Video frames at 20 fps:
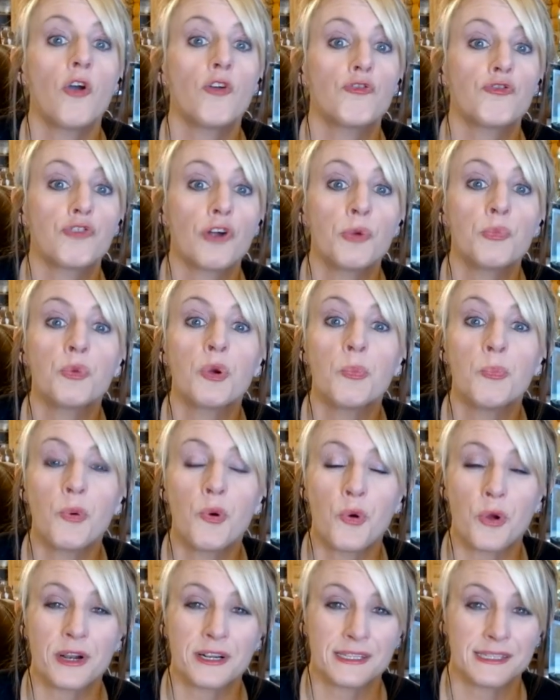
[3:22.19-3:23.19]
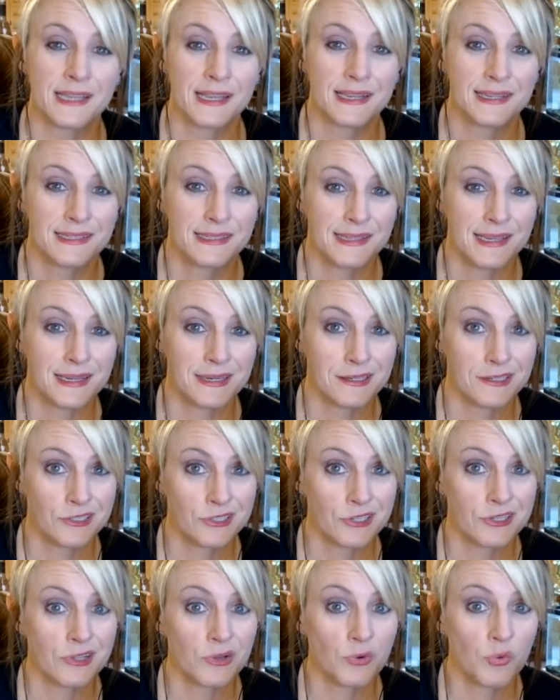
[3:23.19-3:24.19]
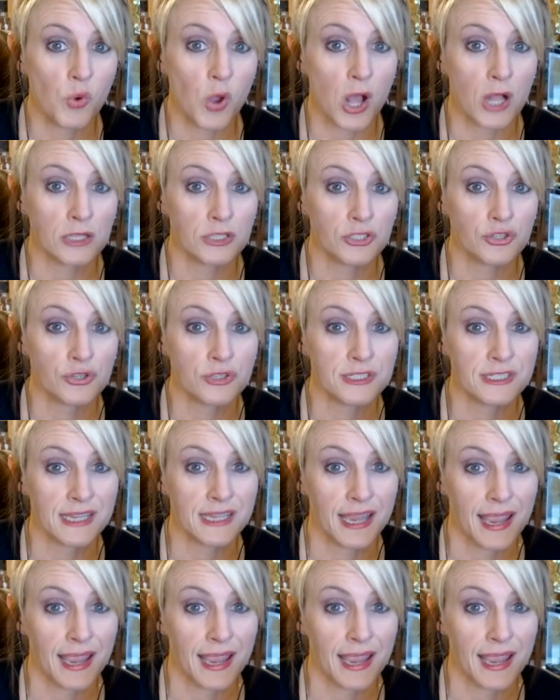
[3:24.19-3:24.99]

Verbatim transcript: from reports sent to the Walton